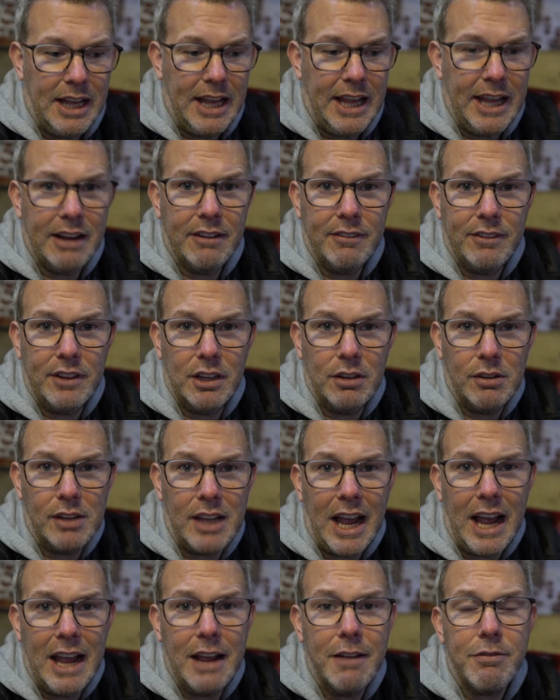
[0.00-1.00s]
here in the
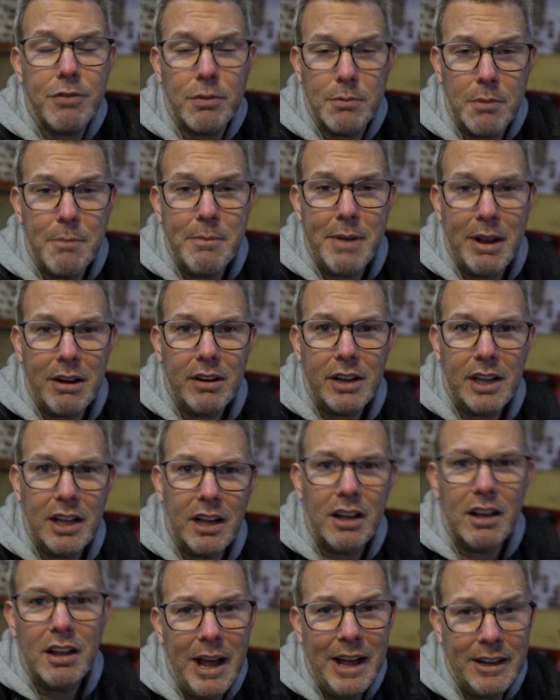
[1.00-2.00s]
UK from
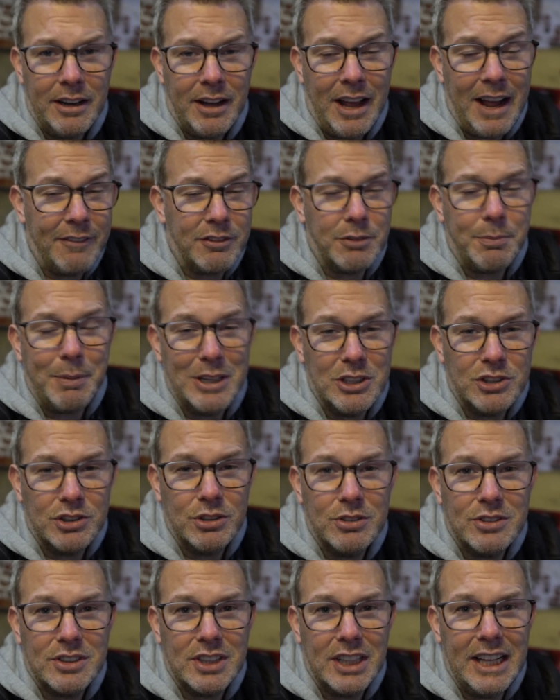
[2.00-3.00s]
America and I have to pay
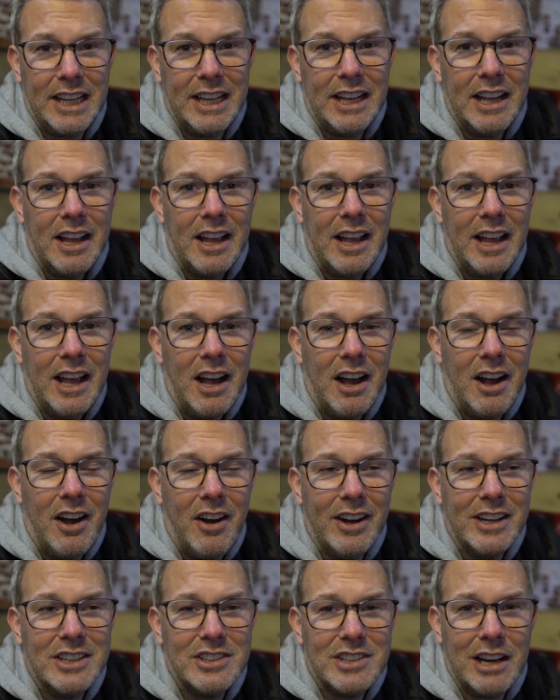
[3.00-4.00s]
duty,
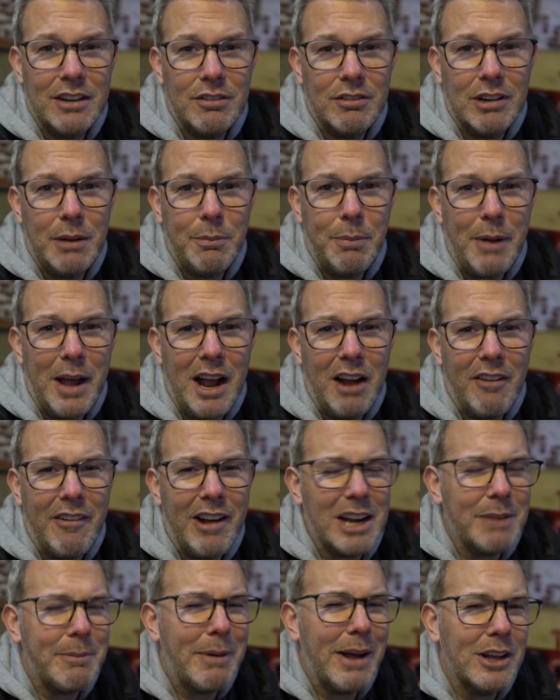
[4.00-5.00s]
I generally pay
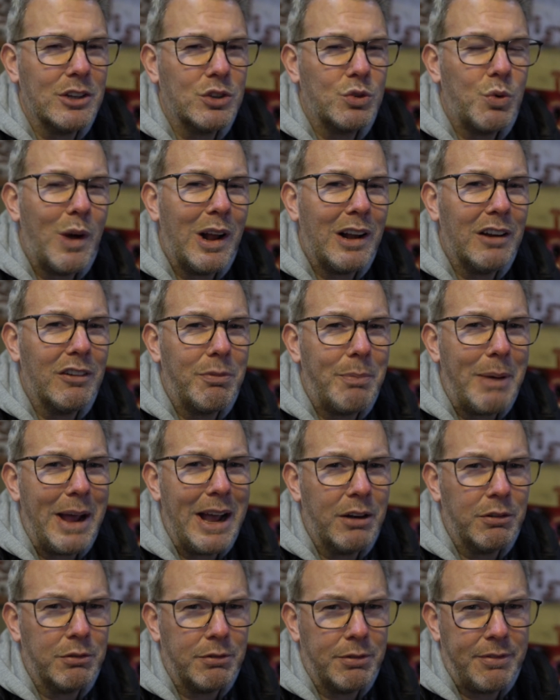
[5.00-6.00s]
around about a
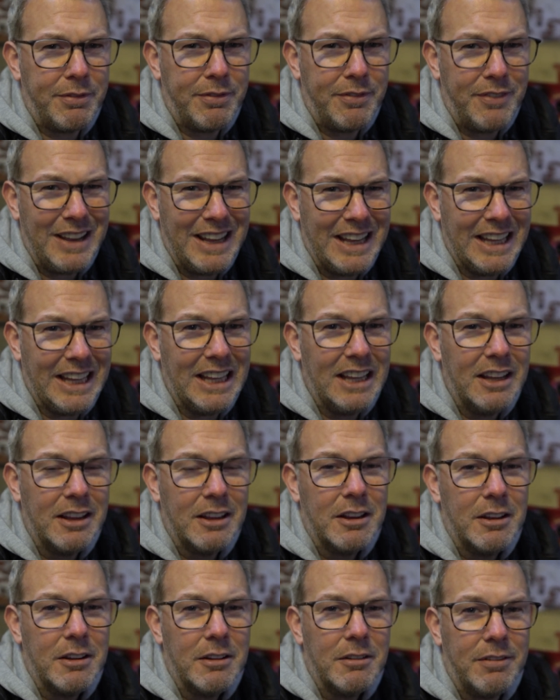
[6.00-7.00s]
£12 fee
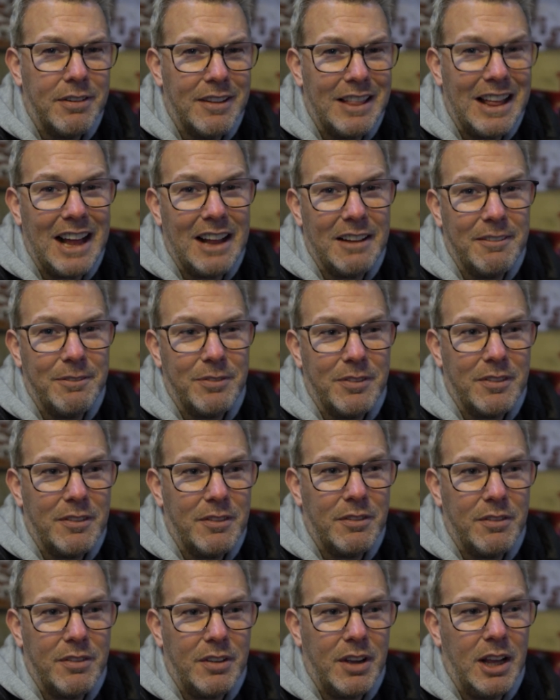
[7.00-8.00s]
for that.
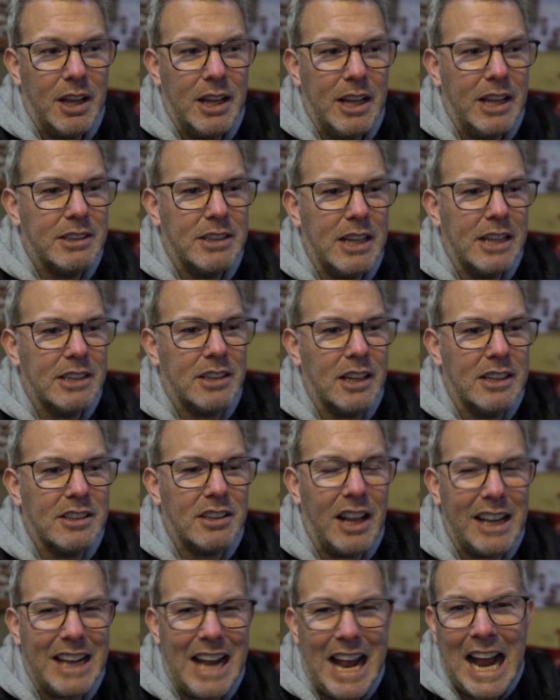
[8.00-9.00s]
It's
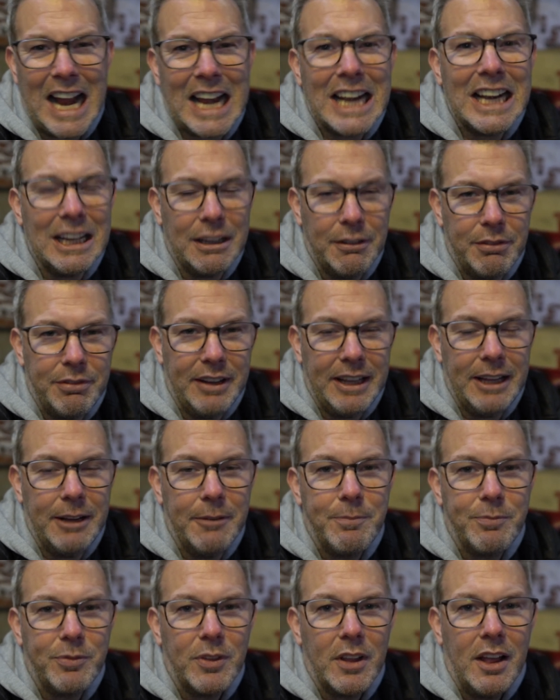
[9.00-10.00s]
like a handling fee.
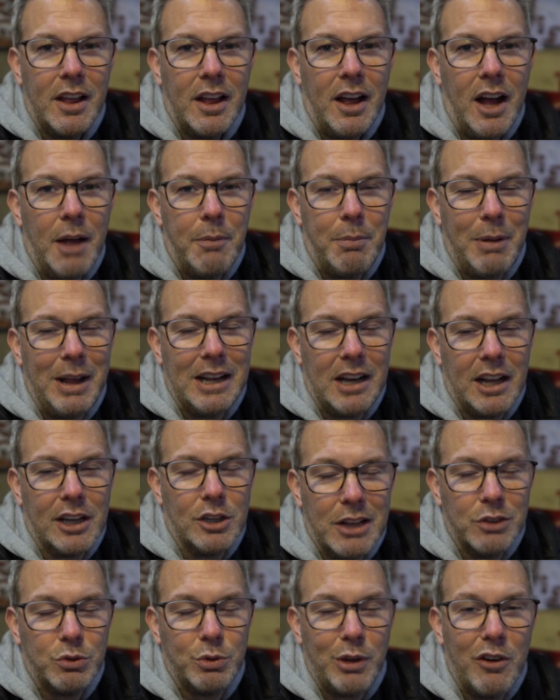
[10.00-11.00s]
I pay like
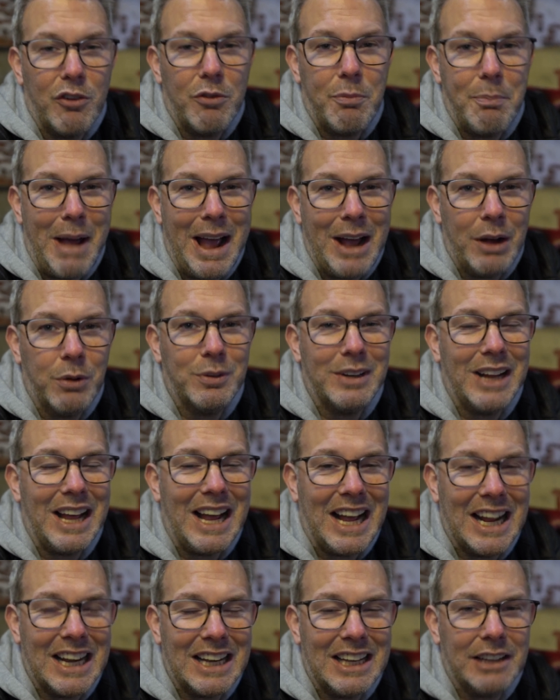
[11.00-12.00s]
a £12
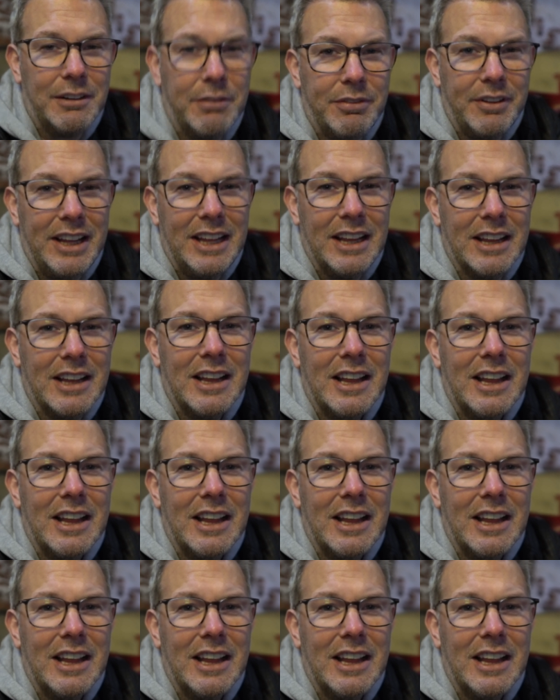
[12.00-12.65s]
handling fee,